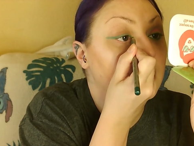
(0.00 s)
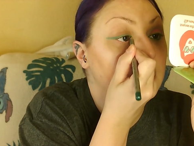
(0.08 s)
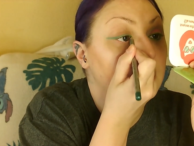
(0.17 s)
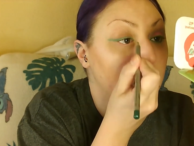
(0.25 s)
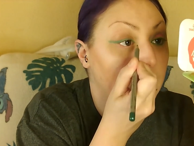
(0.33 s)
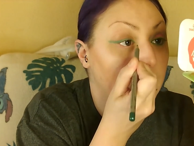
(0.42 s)

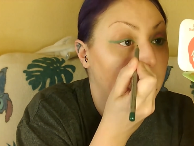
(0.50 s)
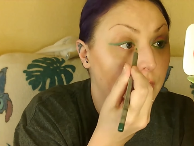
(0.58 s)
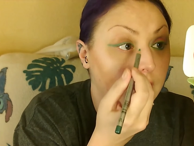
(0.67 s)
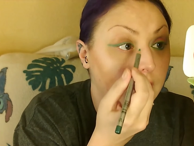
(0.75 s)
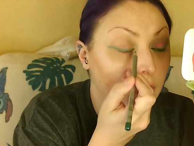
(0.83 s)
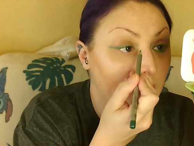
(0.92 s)
So
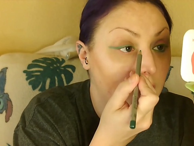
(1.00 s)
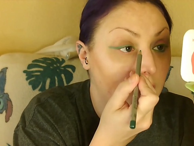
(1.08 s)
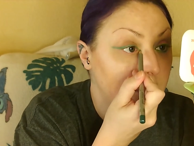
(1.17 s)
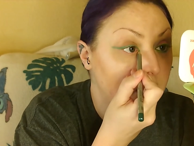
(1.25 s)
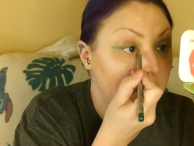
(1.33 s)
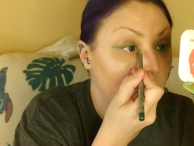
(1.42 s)
bring it
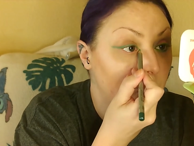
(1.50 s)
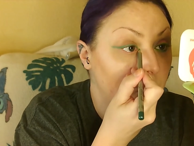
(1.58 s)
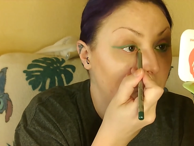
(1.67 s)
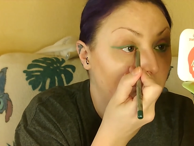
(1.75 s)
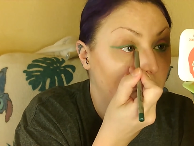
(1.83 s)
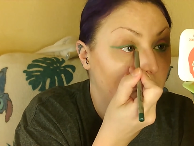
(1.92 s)
right
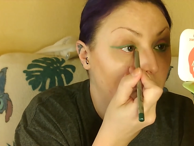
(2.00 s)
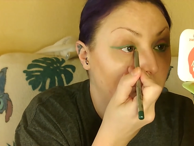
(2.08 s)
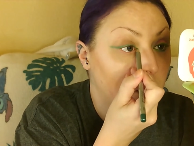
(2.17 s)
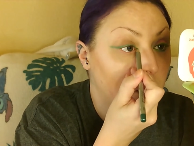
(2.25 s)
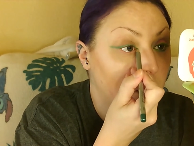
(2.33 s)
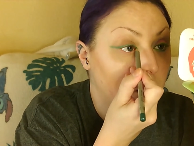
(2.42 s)
down
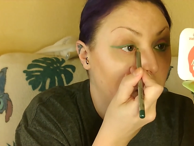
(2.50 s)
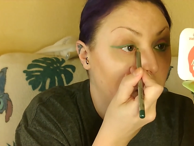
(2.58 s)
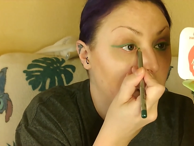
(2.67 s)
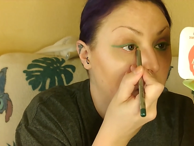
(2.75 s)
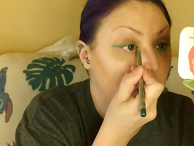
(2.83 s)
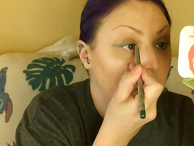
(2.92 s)

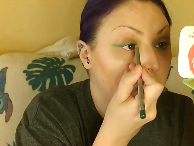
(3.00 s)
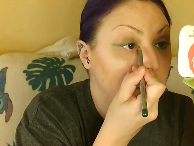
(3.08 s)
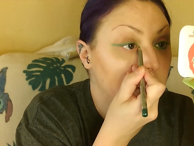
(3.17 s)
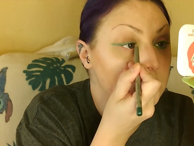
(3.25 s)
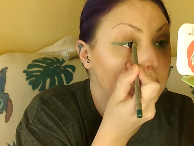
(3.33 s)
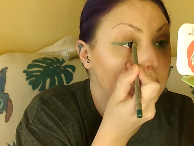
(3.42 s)

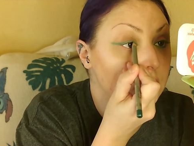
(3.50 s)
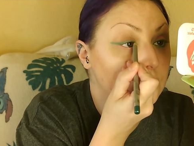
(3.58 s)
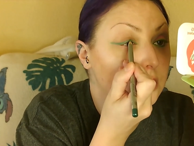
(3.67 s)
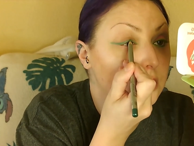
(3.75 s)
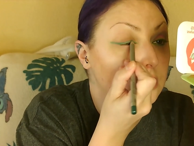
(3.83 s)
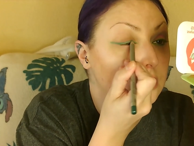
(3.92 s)
into the
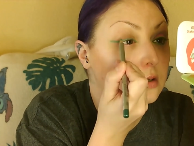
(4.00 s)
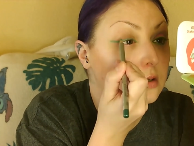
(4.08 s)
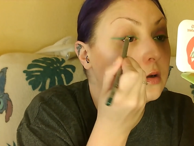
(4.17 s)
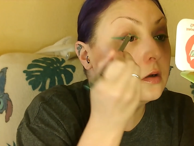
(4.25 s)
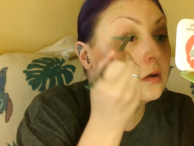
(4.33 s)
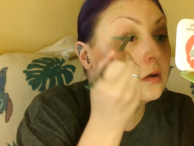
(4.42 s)
corner,
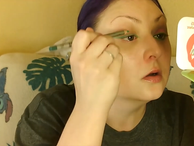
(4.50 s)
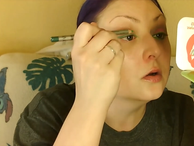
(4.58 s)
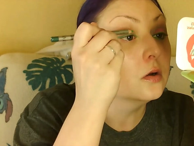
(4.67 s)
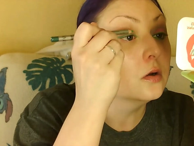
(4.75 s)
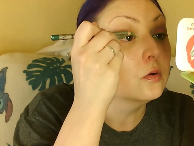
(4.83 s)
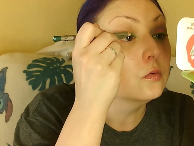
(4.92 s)

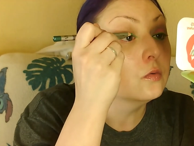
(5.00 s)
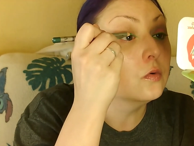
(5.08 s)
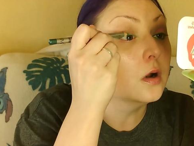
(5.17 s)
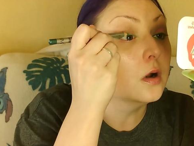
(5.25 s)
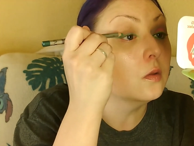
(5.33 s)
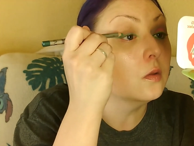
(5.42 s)

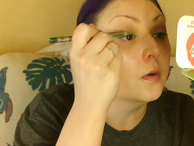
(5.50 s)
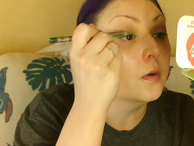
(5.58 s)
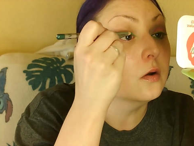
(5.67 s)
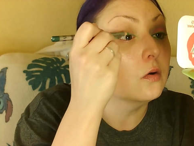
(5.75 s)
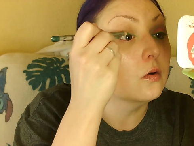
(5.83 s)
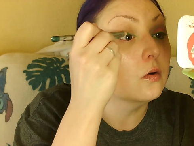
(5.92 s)
right the way
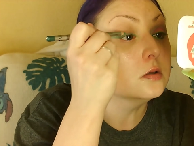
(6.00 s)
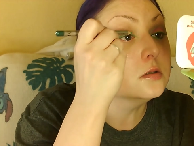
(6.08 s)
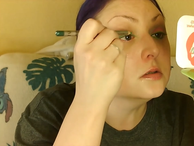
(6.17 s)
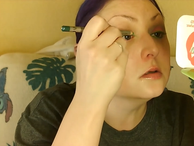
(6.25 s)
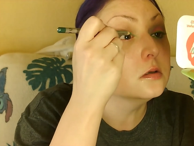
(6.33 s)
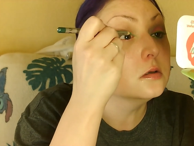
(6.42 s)
across.